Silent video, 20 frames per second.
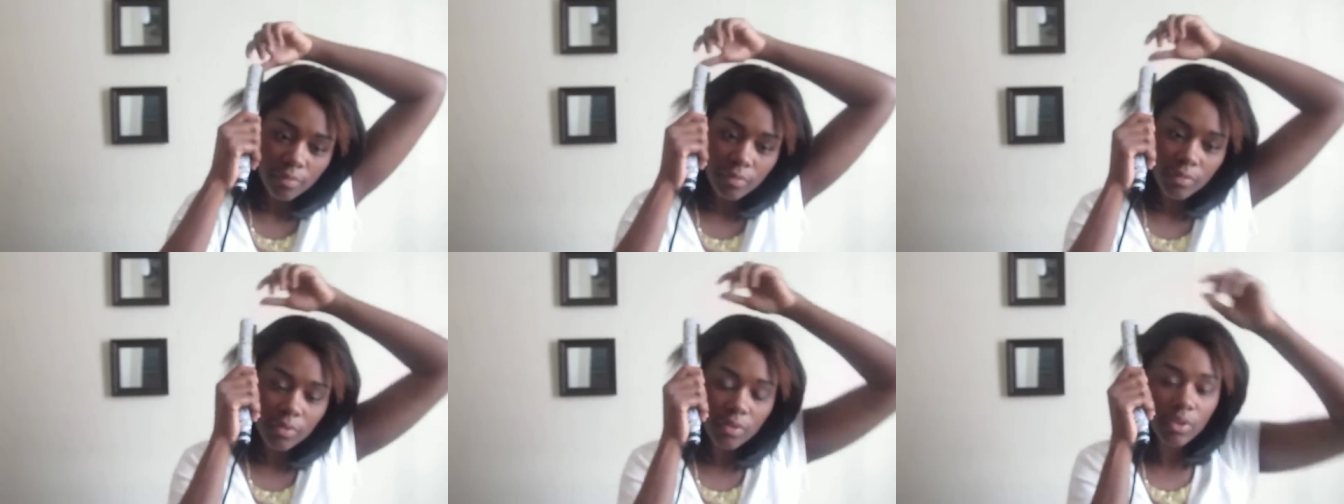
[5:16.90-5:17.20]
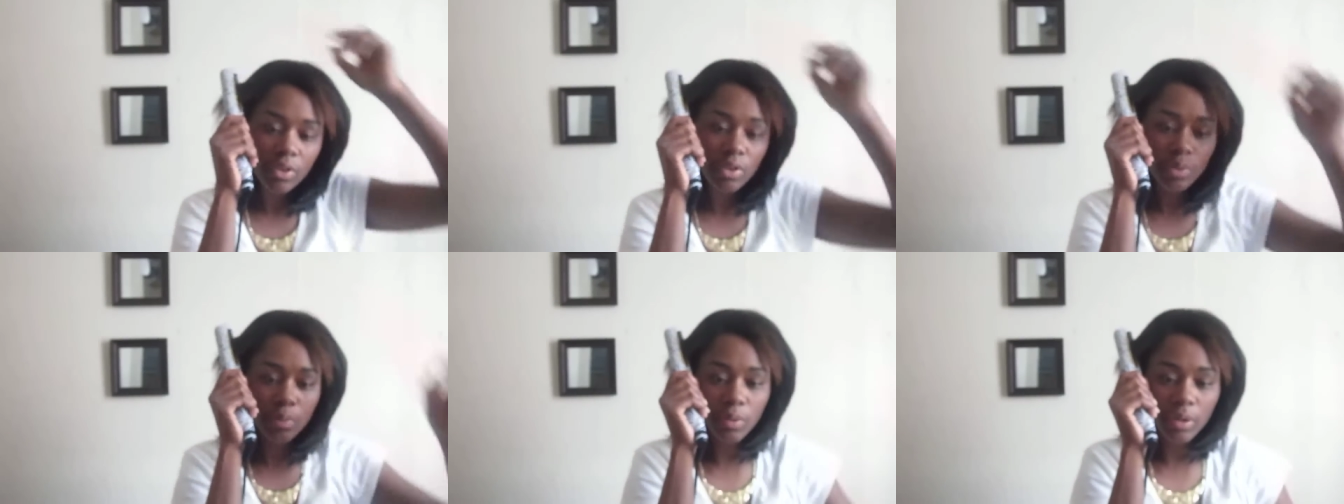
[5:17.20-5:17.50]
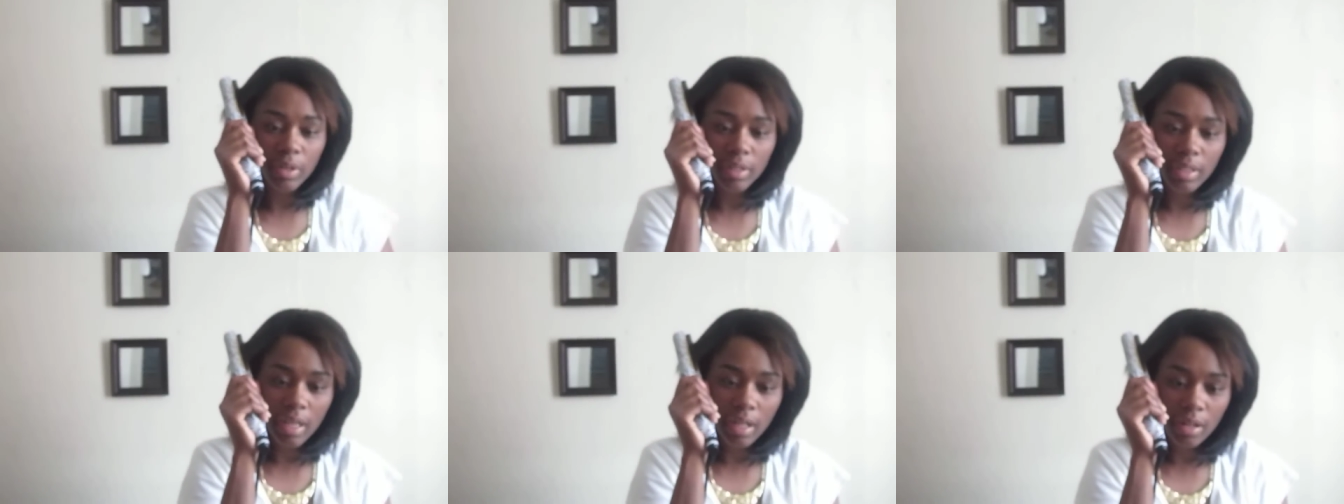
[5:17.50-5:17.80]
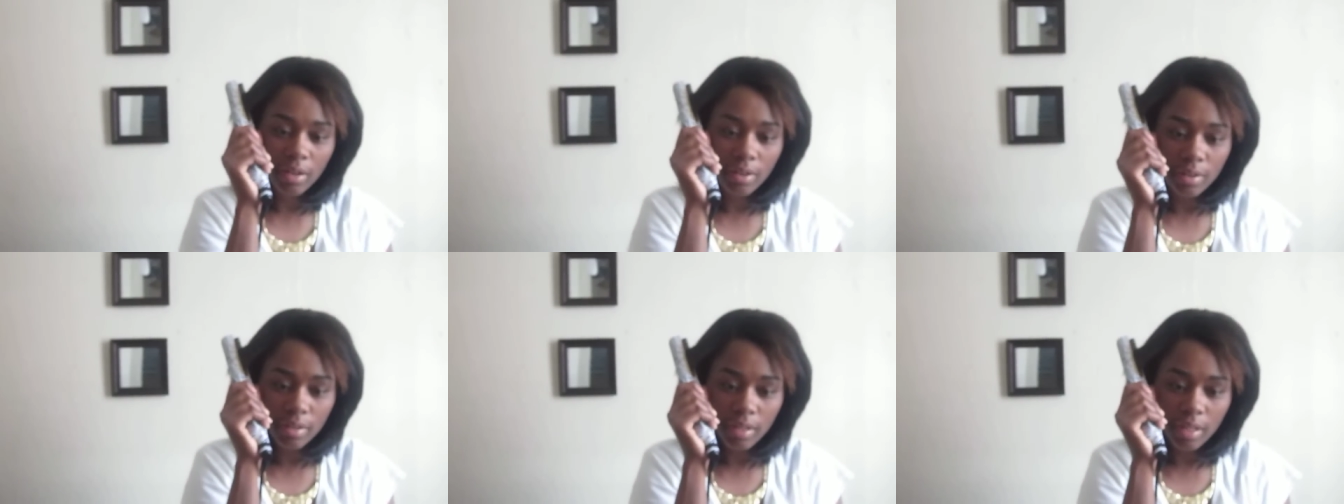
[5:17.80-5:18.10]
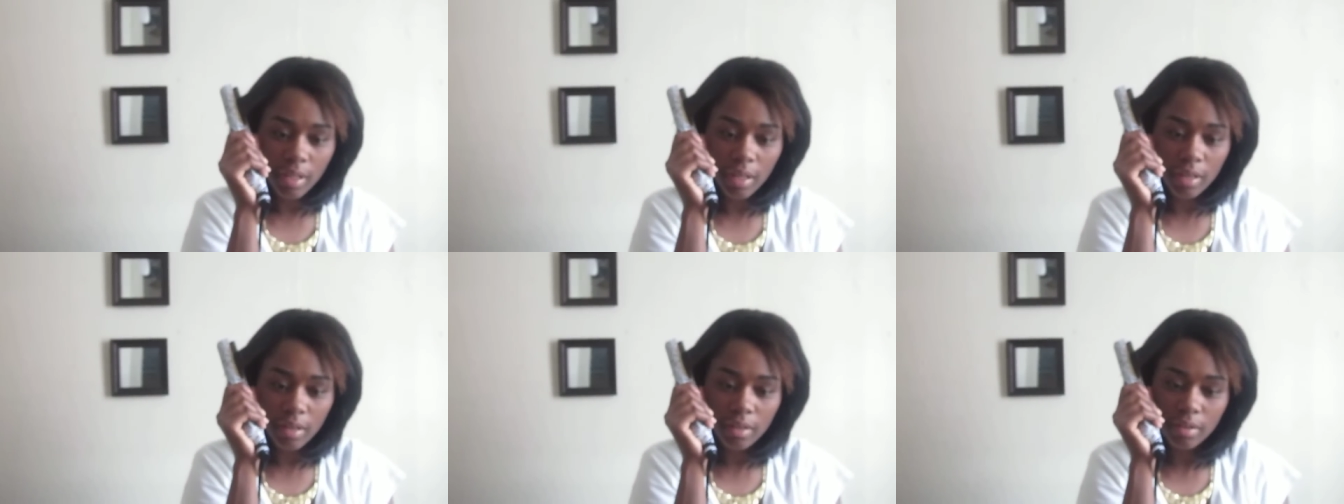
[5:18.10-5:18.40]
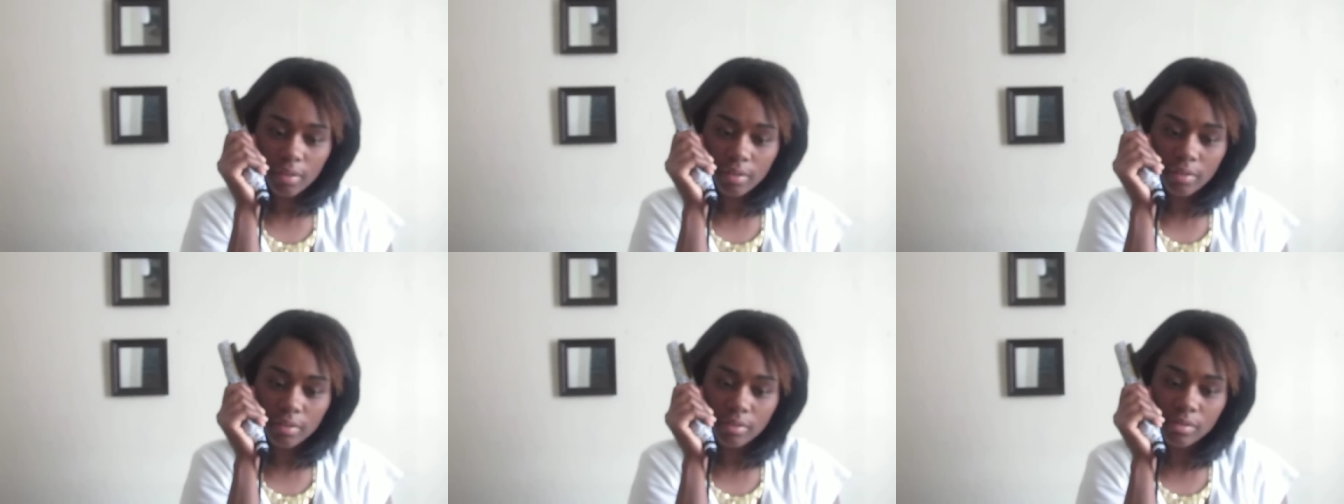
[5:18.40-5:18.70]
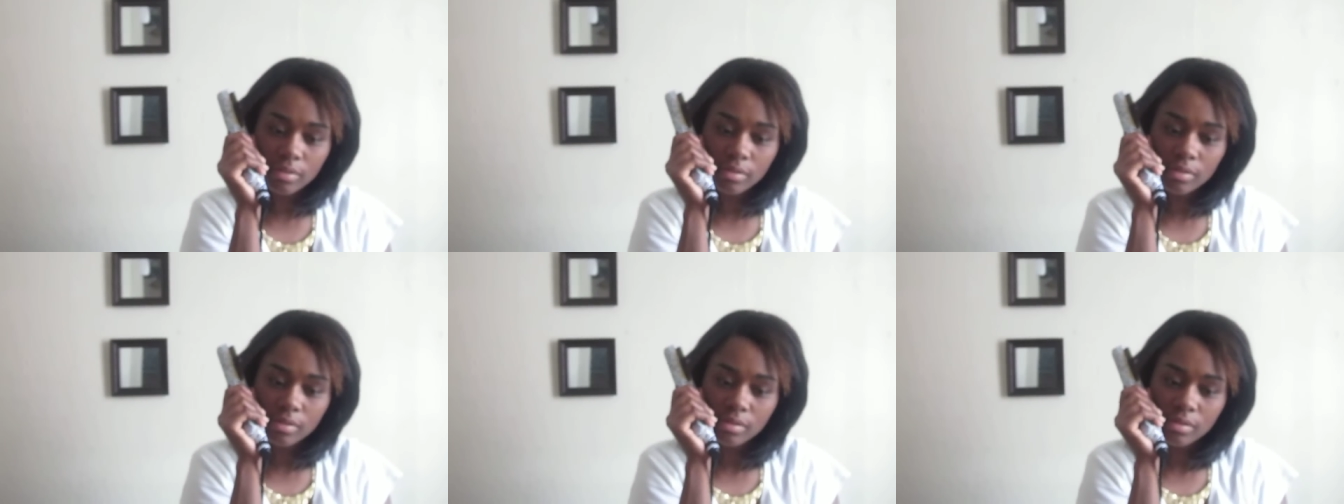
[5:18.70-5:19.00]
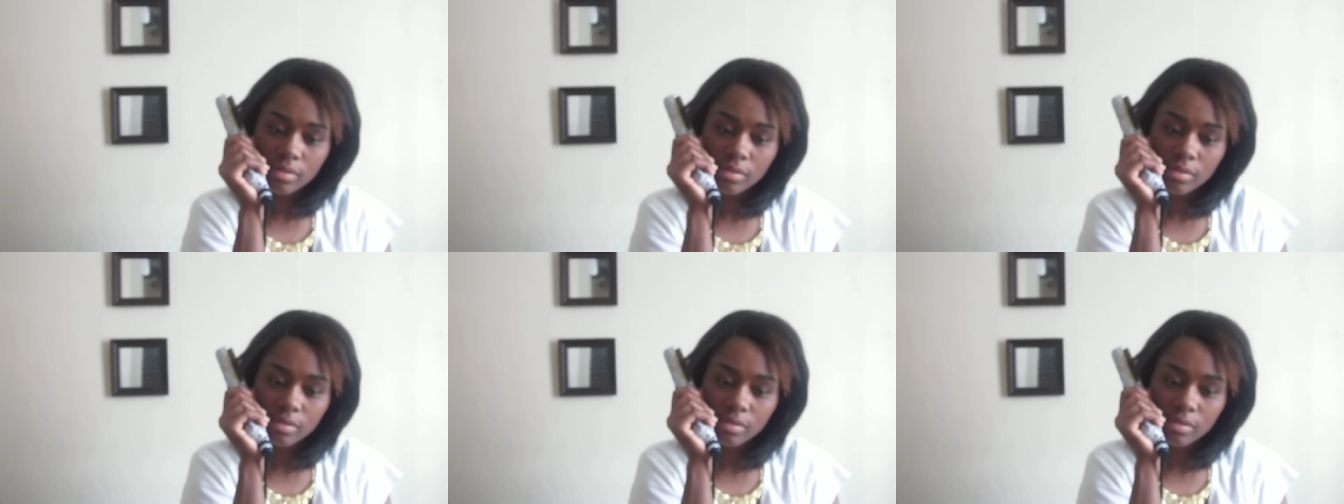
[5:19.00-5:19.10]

And just work that on down.